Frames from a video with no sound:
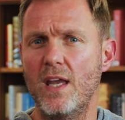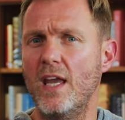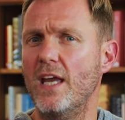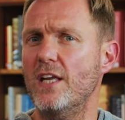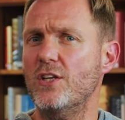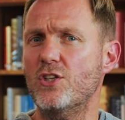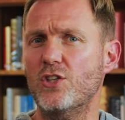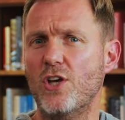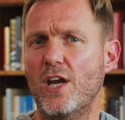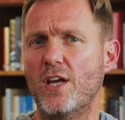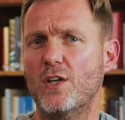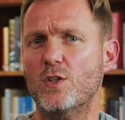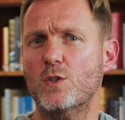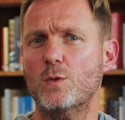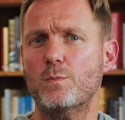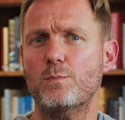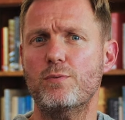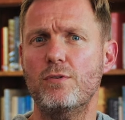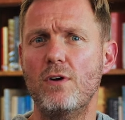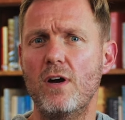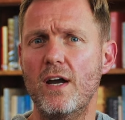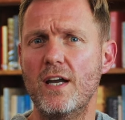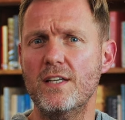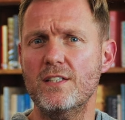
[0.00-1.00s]
It changed
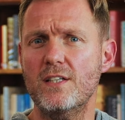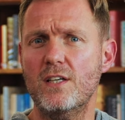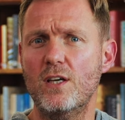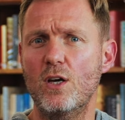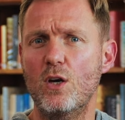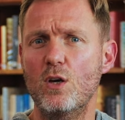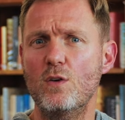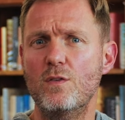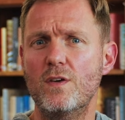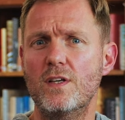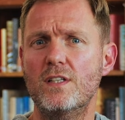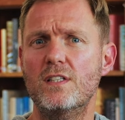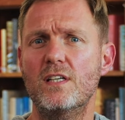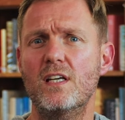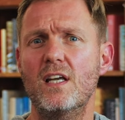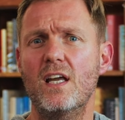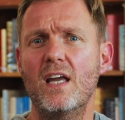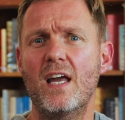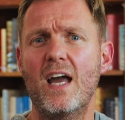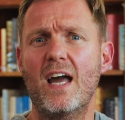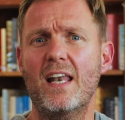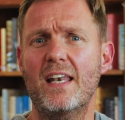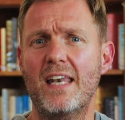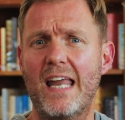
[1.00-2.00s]
prior to COVID,
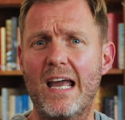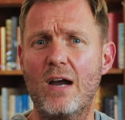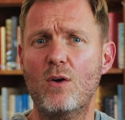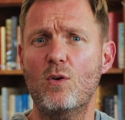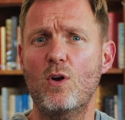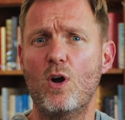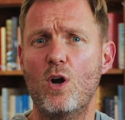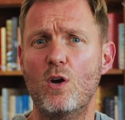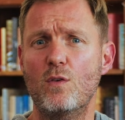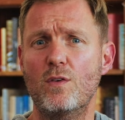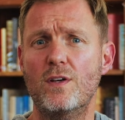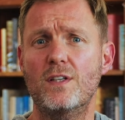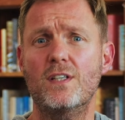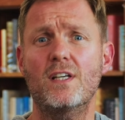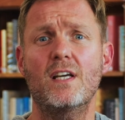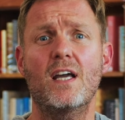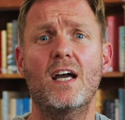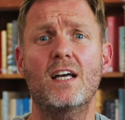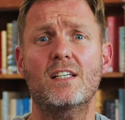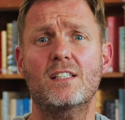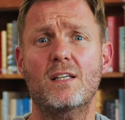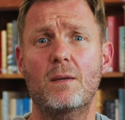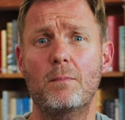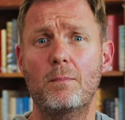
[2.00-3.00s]
and now COVID
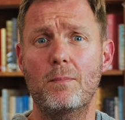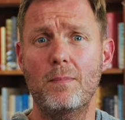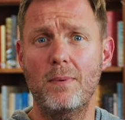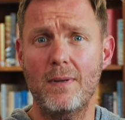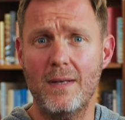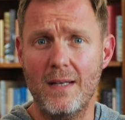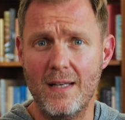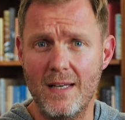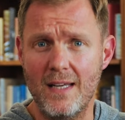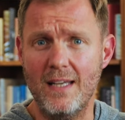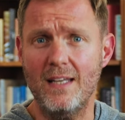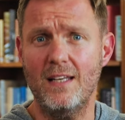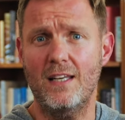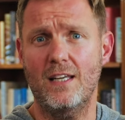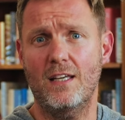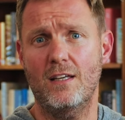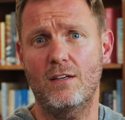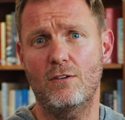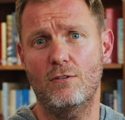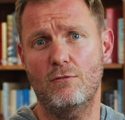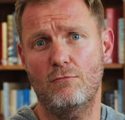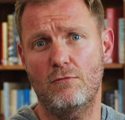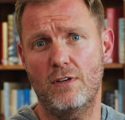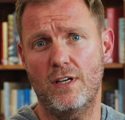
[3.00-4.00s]
has
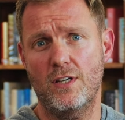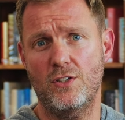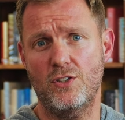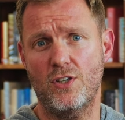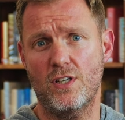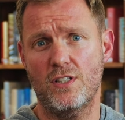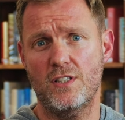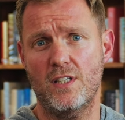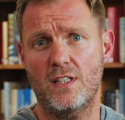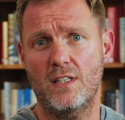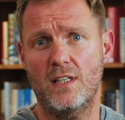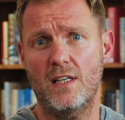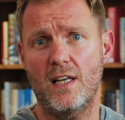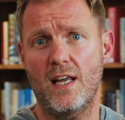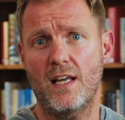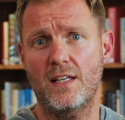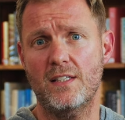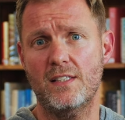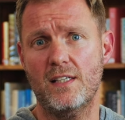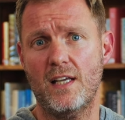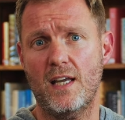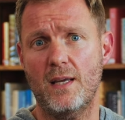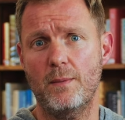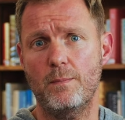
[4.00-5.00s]
completely readjusted the
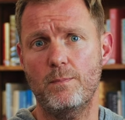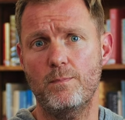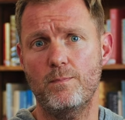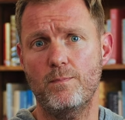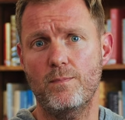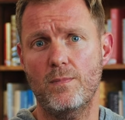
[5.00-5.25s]
landscape.